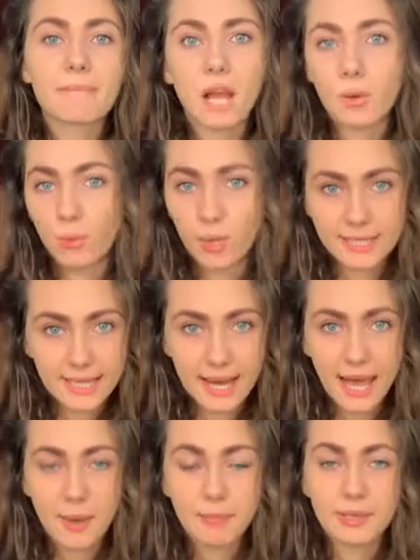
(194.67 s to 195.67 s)
what can
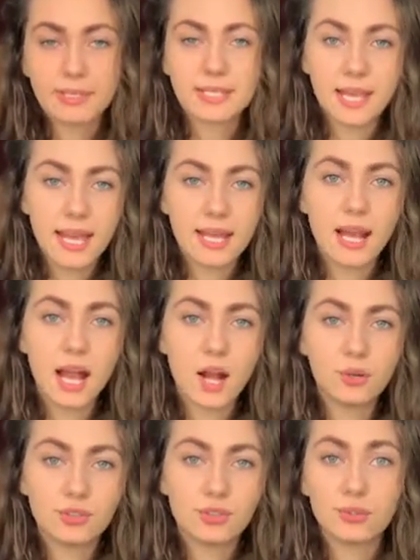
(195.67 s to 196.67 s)
happen and
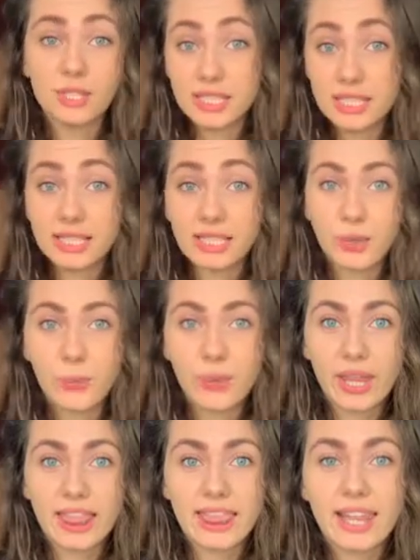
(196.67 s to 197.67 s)
how to deal
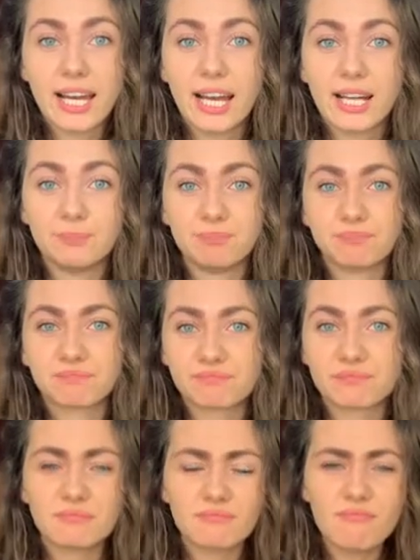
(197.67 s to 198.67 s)
with
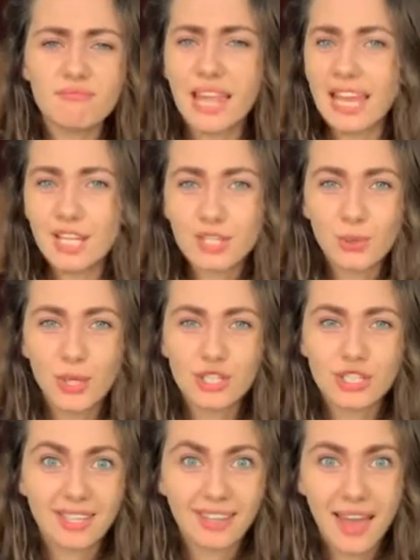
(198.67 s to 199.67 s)
any
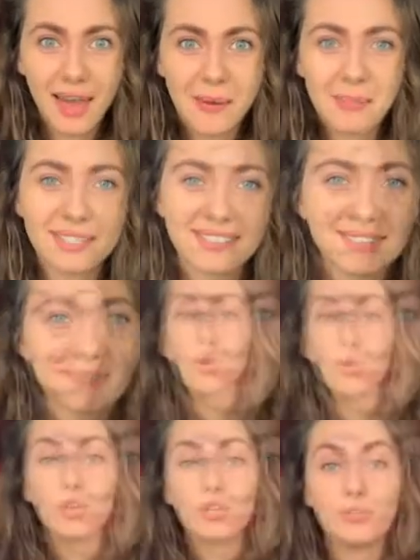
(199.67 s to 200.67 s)
situation that can happen.
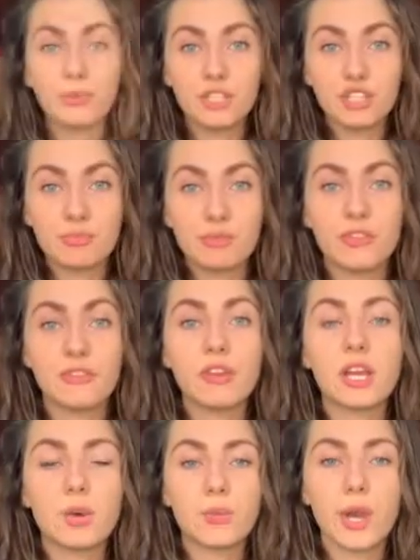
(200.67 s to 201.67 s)
When you finish
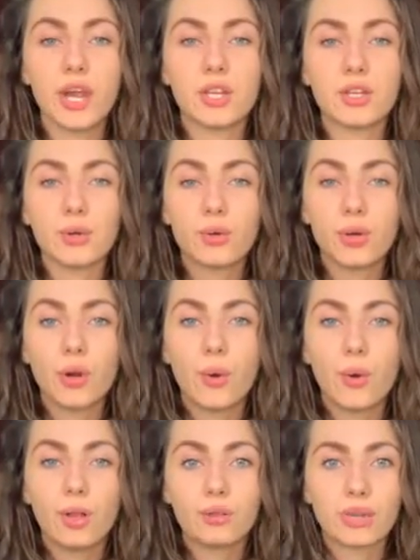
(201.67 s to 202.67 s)
briefing, when you're
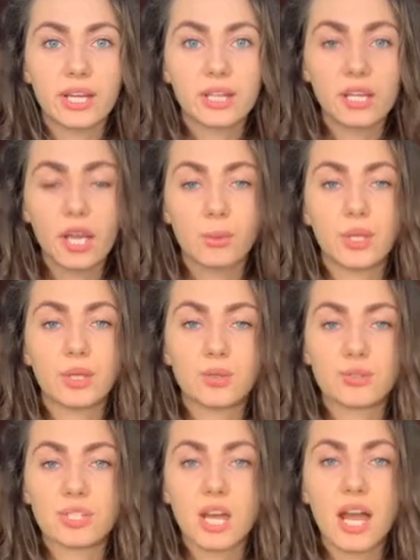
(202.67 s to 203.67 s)
all ready, and when you
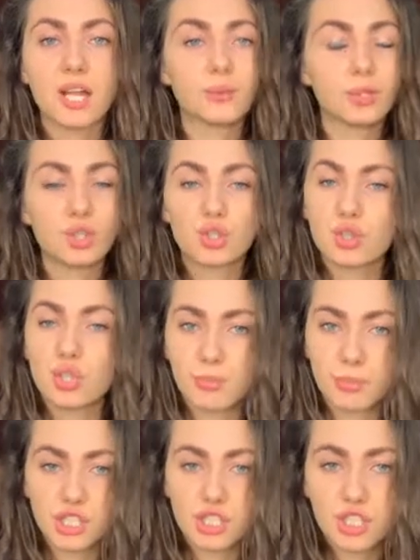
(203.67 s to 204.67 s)
sign, when you choose your
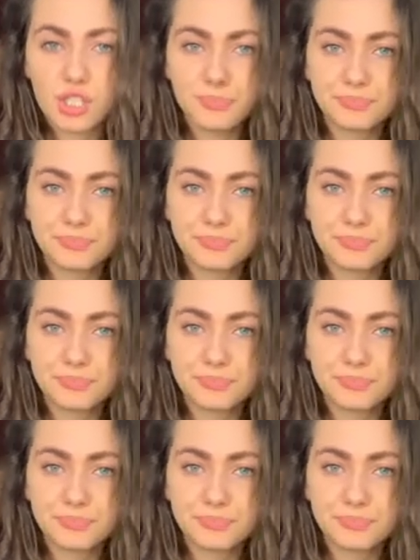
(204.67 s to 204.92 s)
positions